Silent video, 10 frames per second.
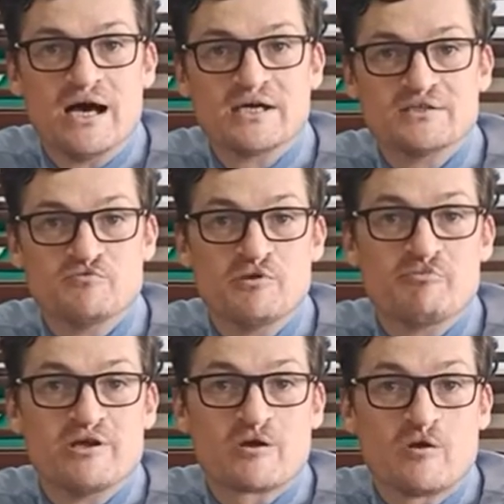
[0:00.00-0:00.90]
and we'll
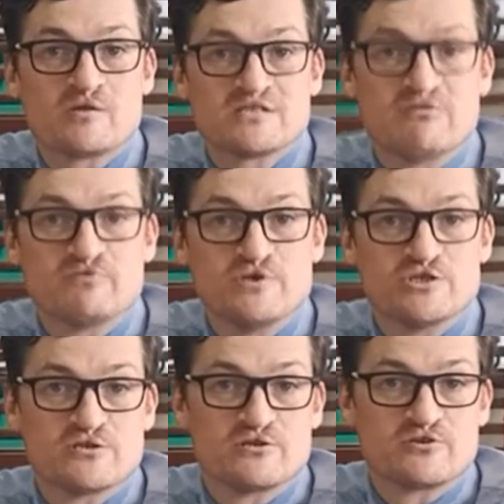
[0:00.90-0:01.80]
be in contact with
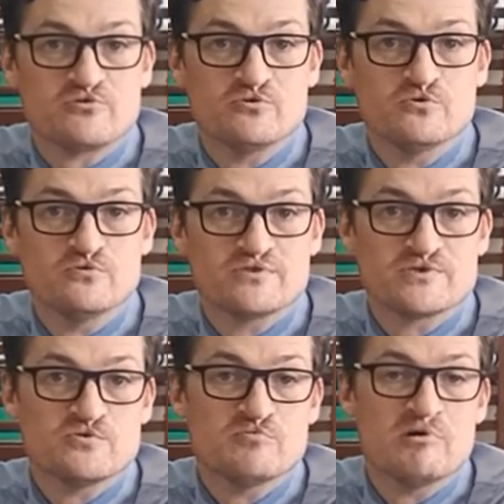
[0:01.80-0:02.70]
each other through
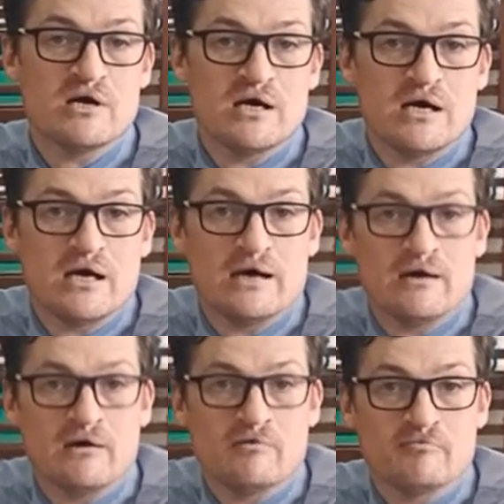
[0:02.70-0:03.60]
Zoom
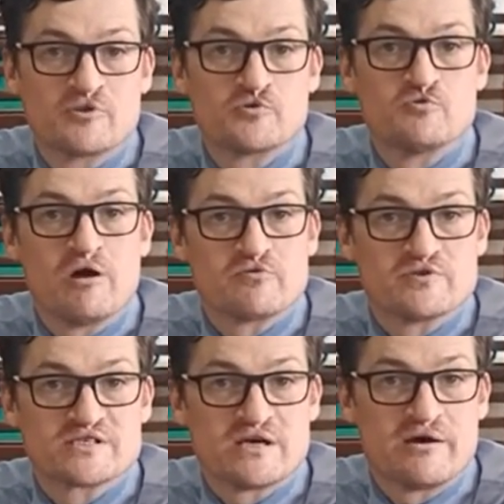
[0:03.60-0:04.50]
um, throughout
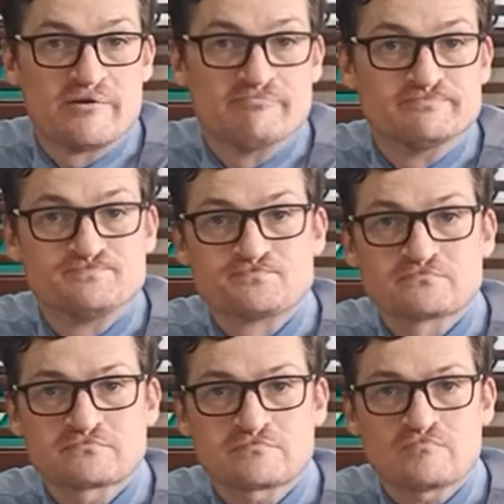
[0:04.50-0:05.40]
this time.
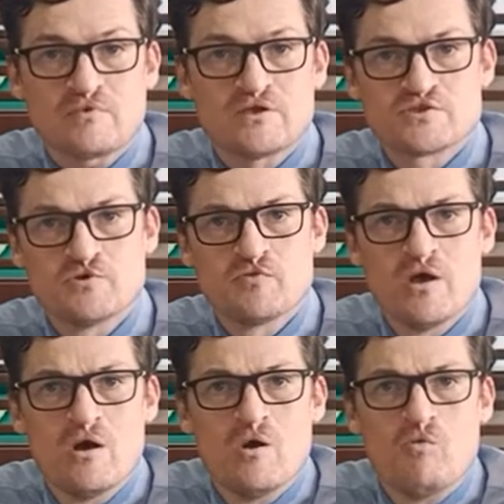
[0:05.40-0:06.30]
So
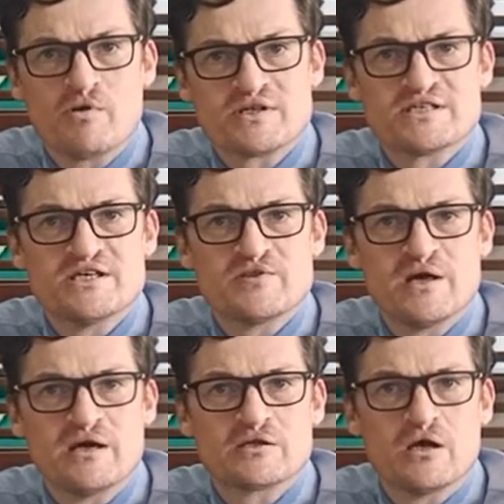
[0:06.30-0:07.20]
what is it
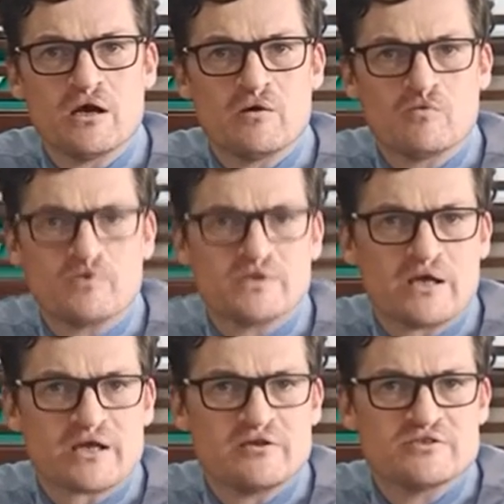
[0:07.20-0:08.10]
that we'd
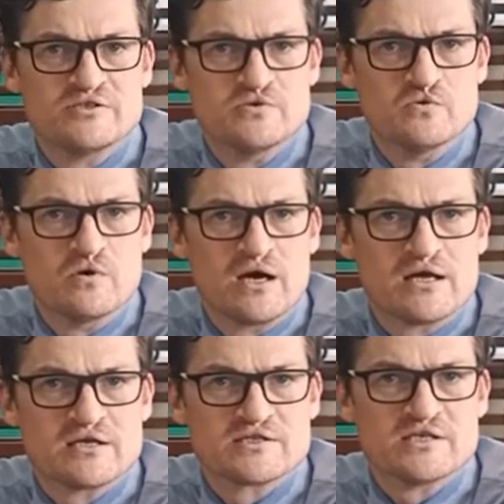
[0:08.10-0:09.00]
like you to do
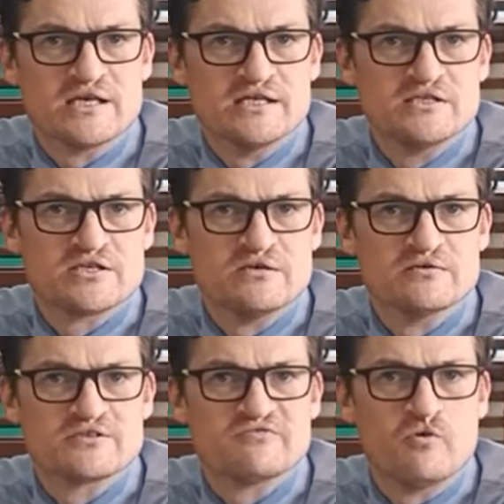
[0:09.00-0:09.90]
as
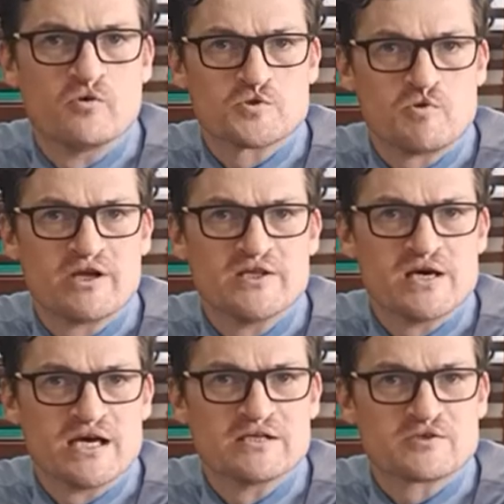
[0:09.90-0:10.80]
interns for Twain
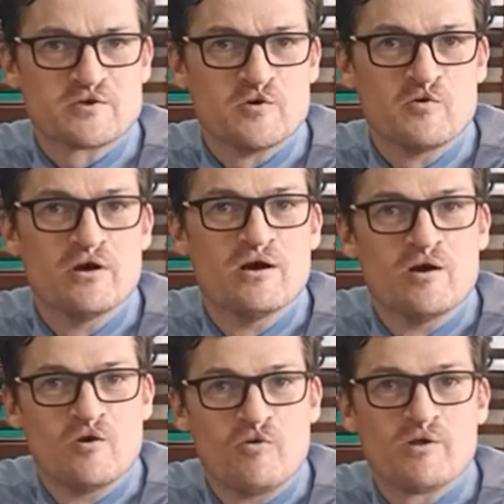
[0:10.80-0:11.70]
and Co.
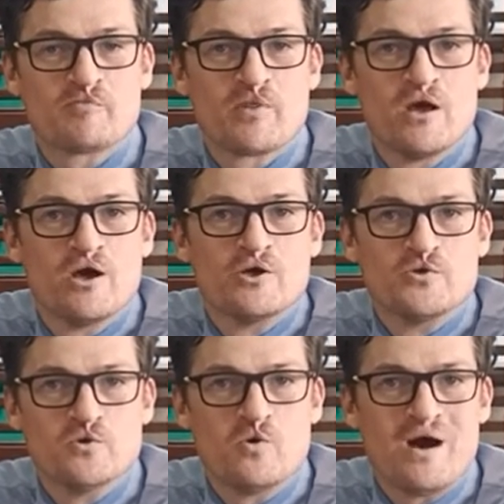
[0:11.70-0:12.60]
Well,
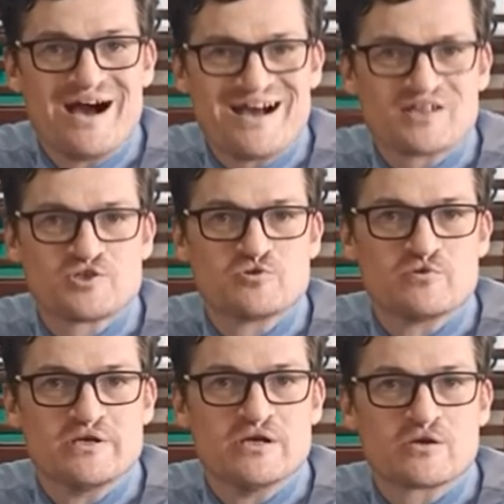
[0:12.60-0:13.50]
you're
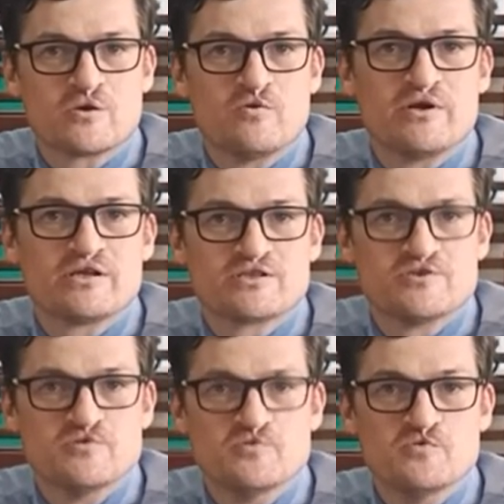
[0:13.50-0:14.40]
actually going
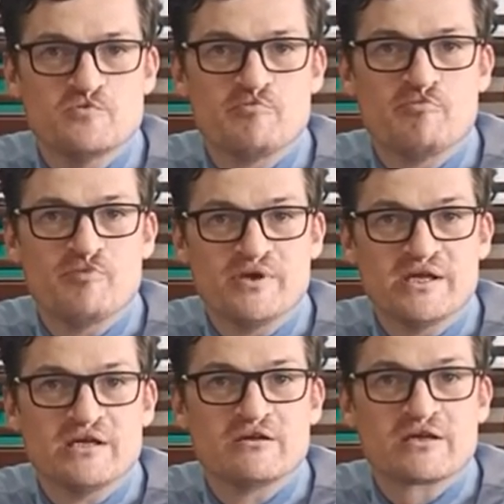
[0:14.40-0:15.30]
to
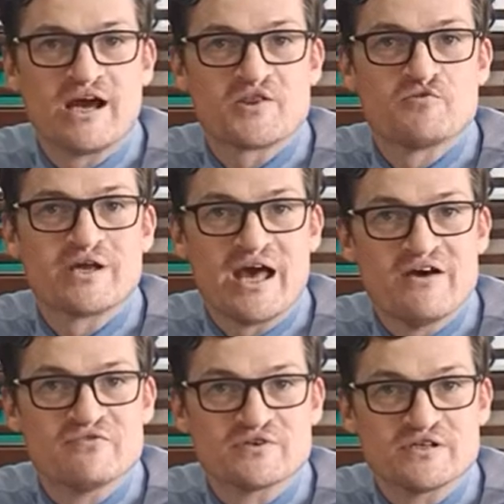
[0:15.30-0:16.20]
be gathering
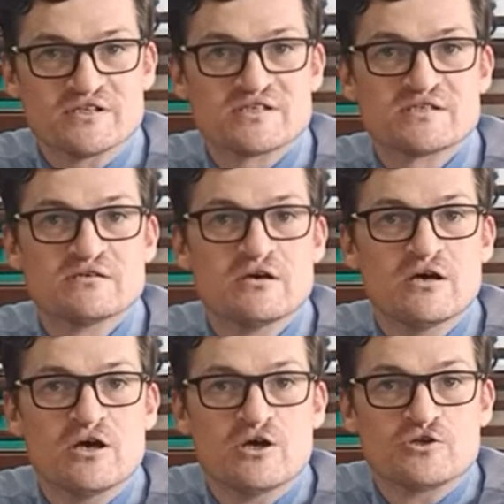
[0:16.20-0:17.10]

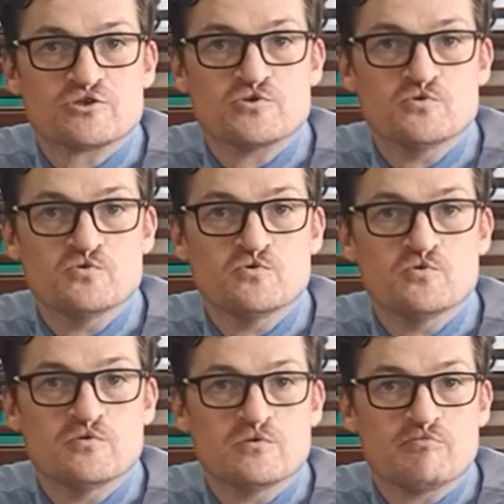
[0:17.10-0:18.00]
evidence
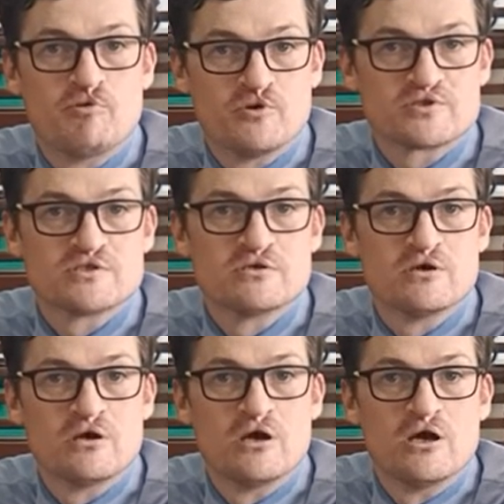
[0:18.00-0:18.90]
to put
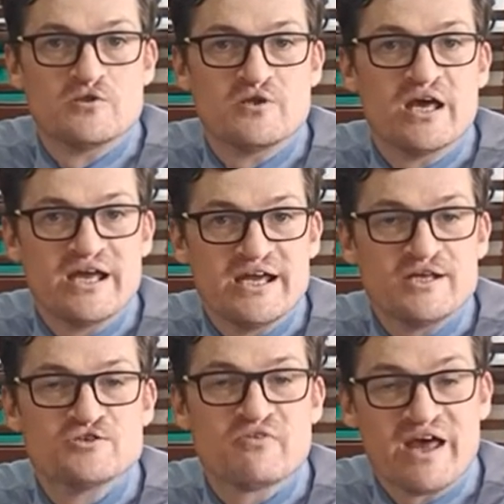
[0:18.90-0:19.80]
the
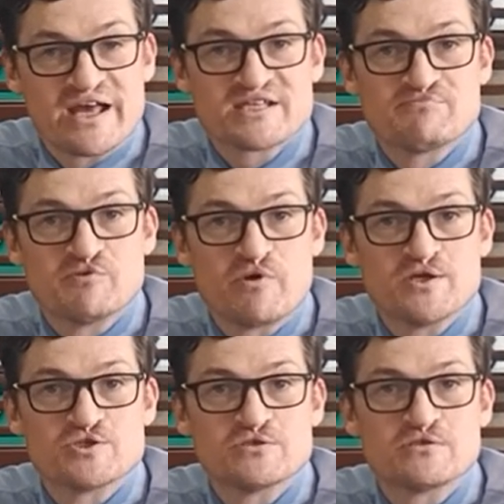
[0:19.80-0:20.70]
age of
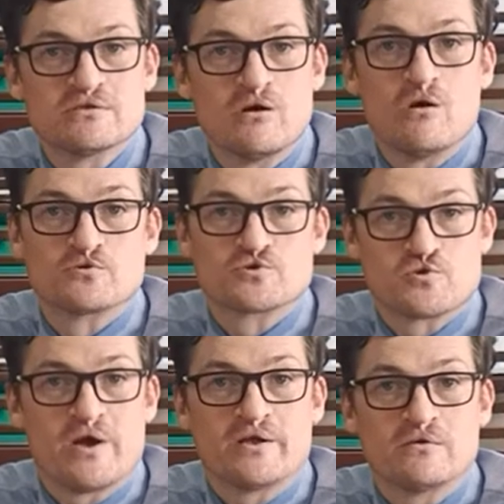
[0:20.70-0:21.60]
exploration on
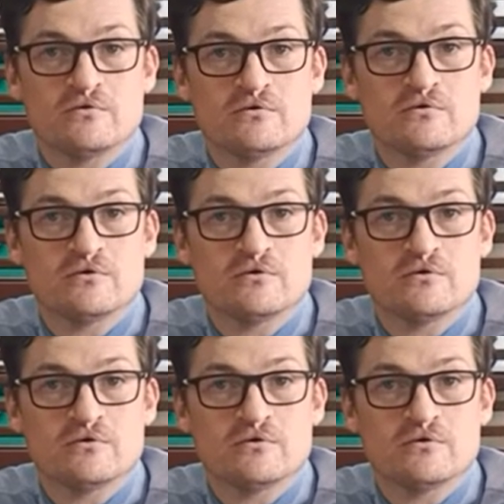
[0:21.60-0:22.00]
trial.